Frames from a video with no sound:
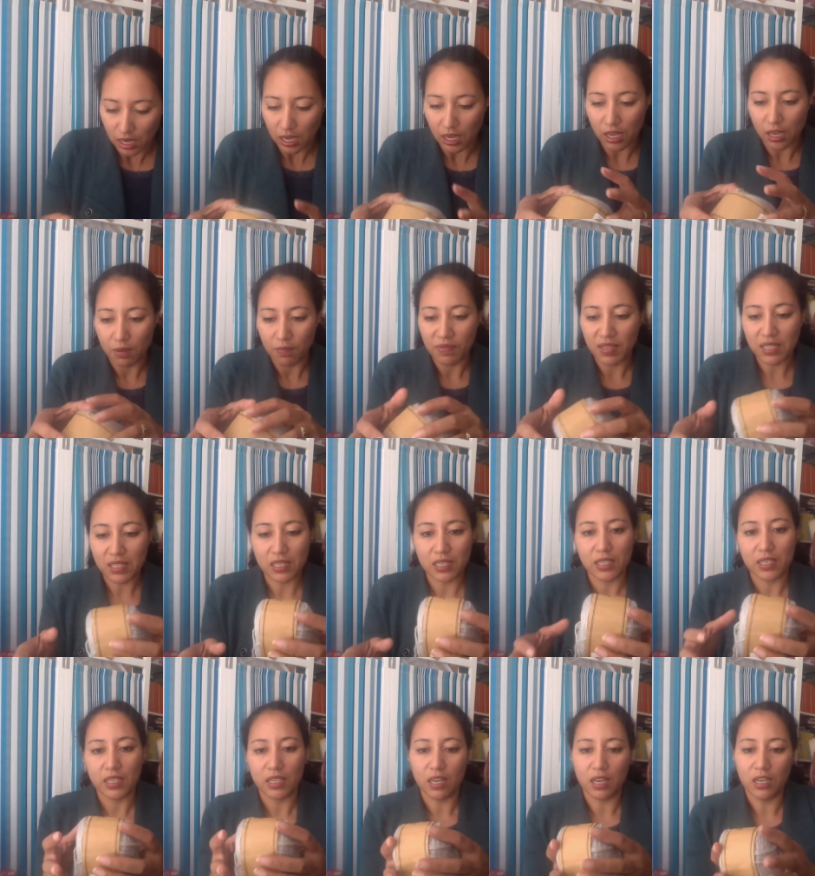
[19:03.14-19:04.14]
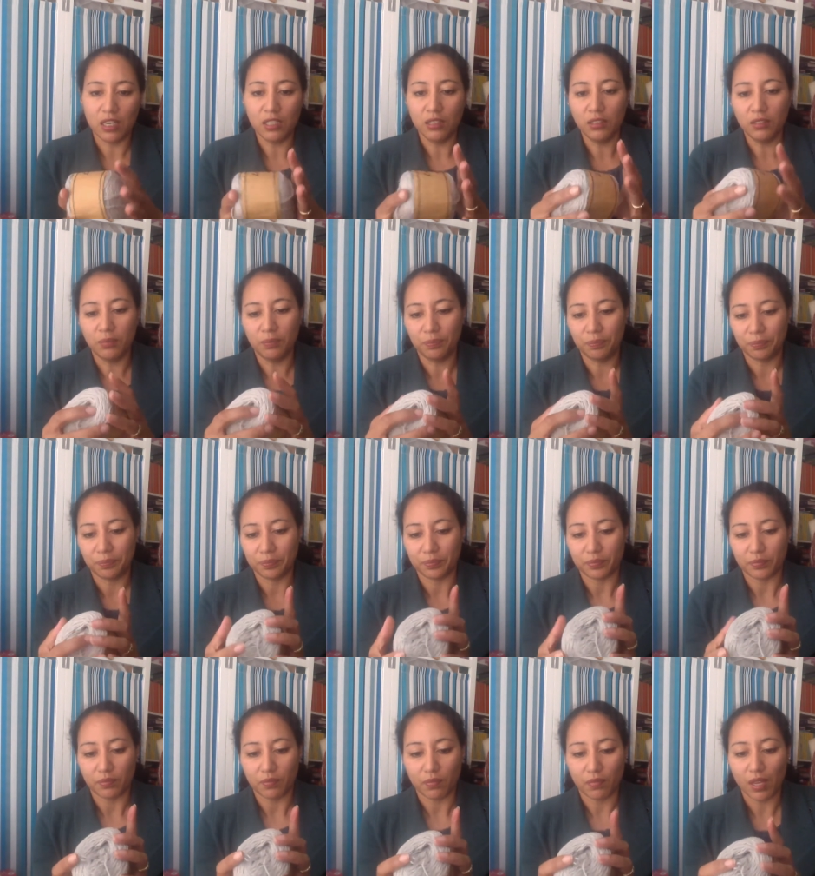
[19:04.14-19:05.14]
This is the yarn.
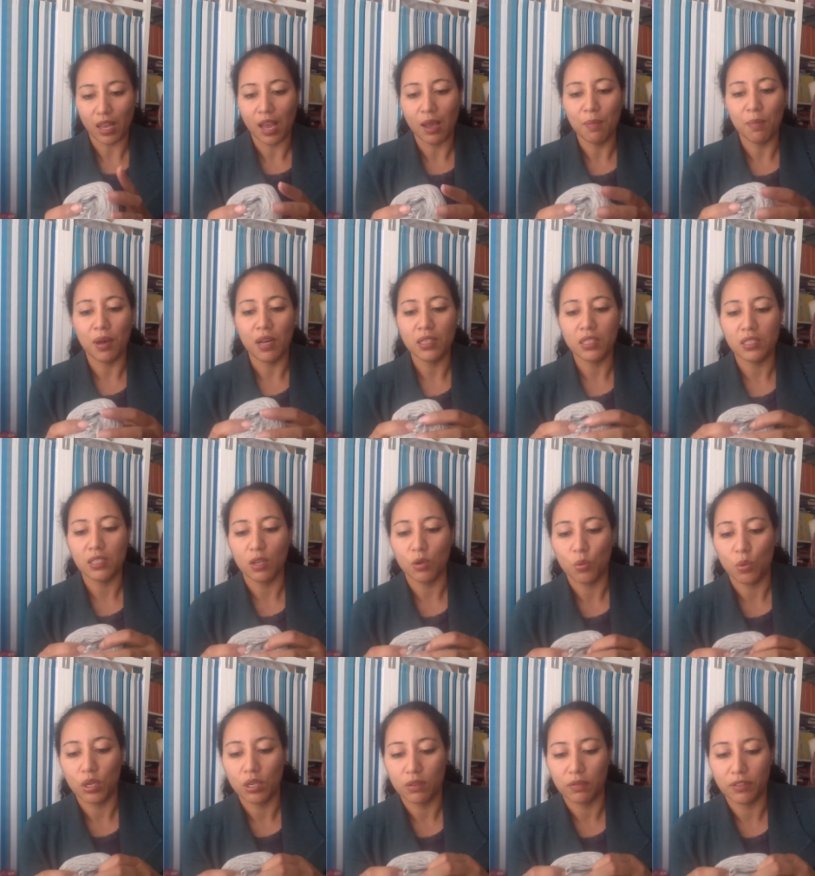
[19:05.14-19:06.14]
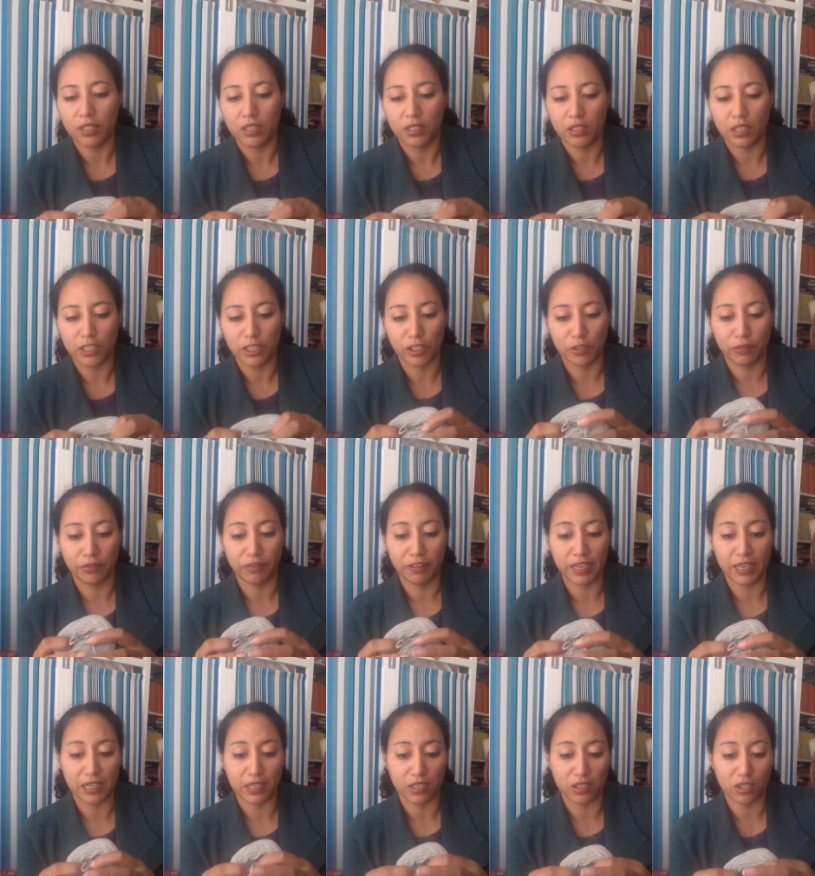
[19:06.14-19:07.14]
I bought it on one of the Dutch
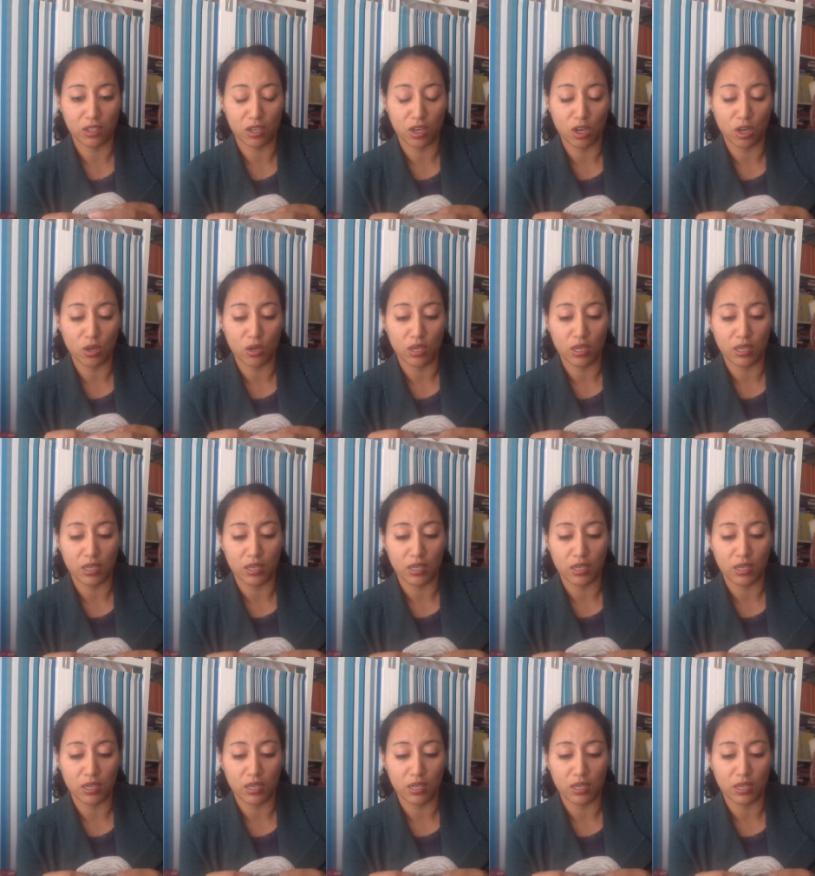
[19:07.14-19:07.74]
fairs, so